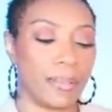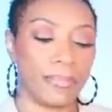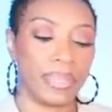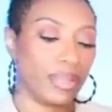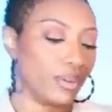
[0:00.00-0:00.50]

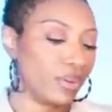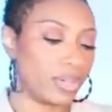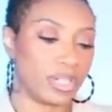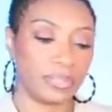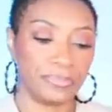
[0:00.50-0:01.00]
pink,
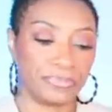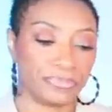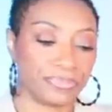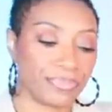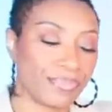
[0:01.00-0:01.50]
girl.
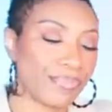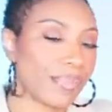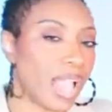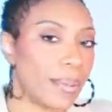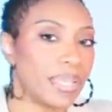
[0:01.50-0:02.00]

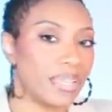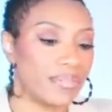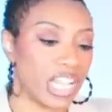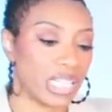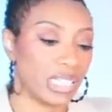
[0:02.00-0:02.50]
I be giving y'all the